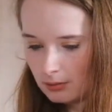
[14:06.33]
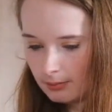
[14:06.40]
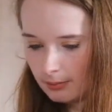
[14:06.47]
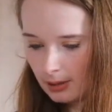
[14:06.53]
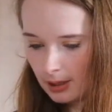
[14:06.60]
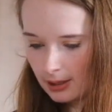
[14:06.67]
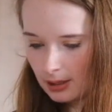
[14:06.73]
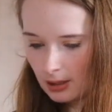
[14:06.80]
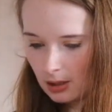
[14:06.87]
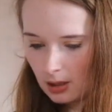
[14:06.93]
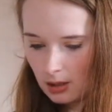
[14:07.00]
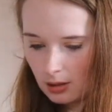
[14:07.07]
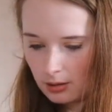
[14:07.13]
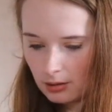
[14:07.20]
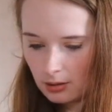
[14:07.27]
but I
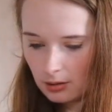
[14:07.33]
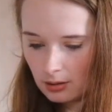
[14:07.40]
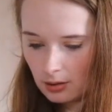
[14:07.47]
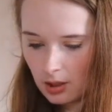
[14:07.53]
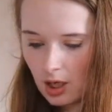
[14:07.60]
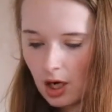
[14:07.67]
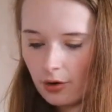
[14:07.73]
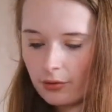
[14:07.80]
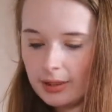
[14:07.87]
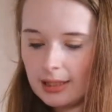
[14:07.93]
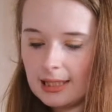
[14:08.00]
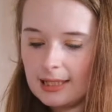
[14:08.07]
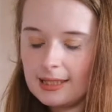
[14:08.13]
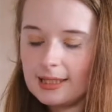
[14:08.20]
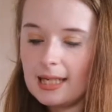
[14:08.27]
can't
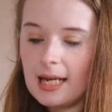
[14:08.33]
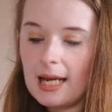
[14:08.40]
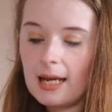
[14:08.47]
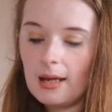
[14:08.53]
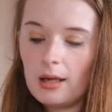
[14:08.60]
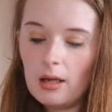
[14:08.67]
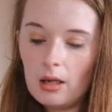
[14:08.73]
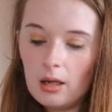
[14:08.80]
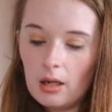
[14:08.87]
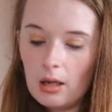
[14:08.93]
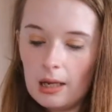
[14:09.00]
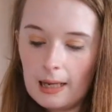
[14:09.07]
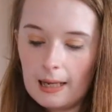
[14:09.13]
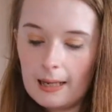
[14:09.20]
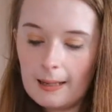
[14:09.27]
currently see it.
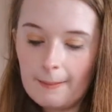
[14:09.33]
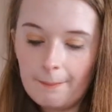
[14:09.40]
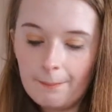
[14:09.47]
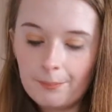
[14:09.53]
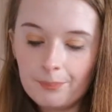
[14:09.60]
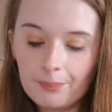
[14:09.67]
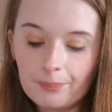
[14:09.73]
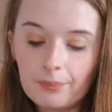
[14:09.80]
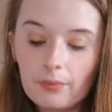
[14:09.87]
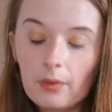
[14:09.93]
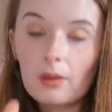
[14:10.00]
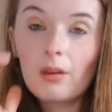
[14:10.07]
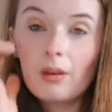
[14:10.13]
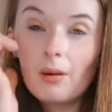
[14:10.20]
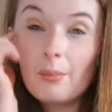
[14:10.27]

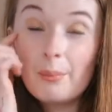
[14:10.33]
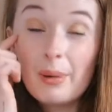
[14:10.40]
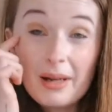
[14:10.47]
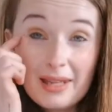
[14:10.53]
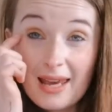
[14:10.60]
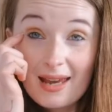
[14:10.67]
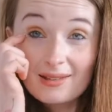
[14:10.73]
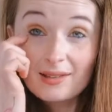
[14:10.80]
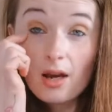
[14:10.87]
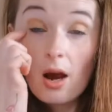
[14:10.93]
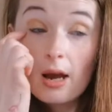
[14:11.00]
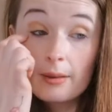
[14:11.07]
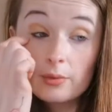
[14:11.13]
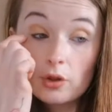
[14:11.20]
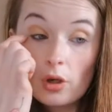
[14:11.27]
But yes,
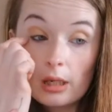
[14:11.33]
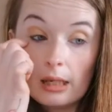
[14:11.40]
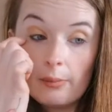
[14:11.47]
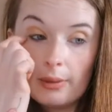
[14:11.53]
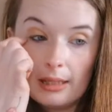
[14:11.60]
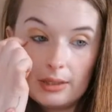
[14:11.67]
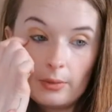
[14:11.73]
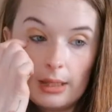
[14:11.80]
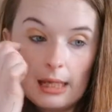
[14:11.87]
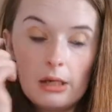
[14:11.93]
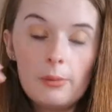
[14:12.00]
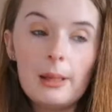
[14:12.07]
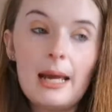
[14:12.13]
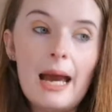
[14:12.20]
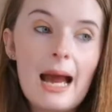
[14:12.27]
I am struggling with this one a
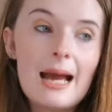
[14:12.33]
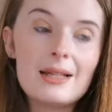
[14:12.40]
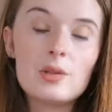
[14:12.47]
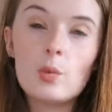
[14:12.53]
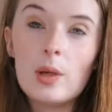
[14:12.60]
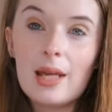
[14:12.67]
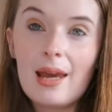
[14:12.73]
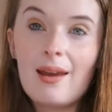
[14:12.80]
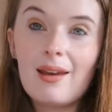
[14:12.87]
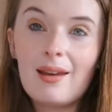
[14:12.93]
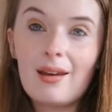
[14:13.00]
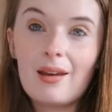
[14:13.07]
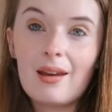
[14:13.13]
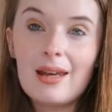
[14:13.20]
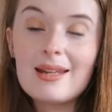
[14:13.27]
little bit as we're
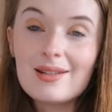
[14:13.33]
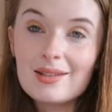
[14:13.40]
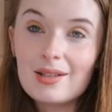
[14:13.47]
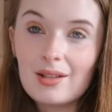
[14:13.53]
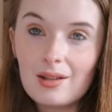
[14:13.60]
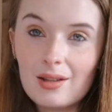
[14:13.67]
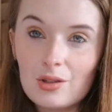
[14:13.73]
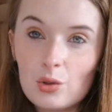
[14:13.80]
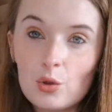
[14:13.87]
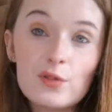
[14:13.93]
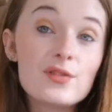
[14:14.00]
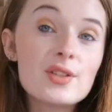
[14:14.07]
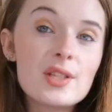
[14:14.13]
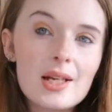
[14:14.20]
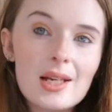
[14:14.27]
getting into the sort of
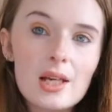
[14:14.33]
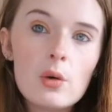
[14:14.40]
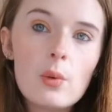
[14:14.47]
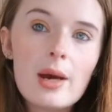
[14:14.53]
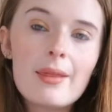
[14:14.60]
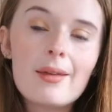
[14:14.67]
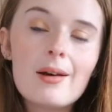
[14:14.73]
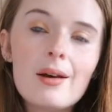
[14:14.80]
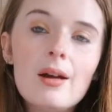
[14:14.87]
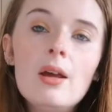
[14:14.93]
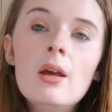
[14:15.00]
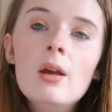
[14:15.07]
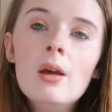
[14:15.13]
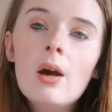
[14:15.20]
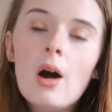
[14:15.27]
sunnier weather.
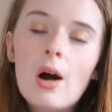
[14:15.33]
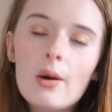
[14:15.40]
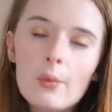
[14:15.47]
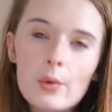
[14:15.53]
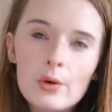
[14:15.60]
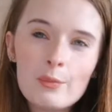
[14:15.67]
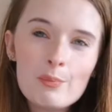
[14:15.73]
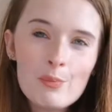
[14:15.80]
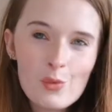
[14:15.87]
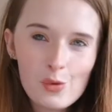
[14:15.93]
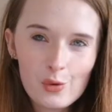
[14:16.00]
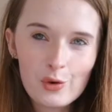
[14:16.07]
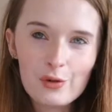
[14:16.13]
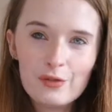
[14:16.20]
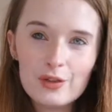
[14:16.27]
I want
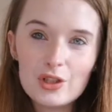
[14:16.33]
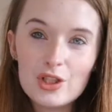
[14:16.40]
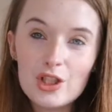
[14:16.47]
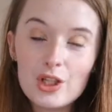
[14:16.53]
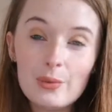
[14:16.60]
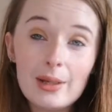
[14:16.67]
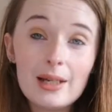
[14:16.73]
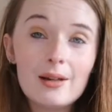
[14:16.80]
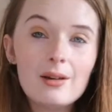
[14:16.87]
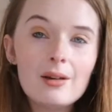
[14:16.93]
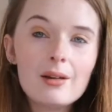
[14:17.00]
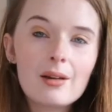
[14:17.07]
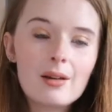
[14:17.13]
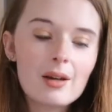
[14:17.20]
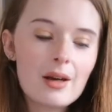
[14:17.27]
more of a dewy
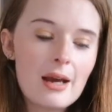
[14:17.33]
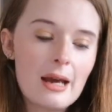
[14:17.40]
look,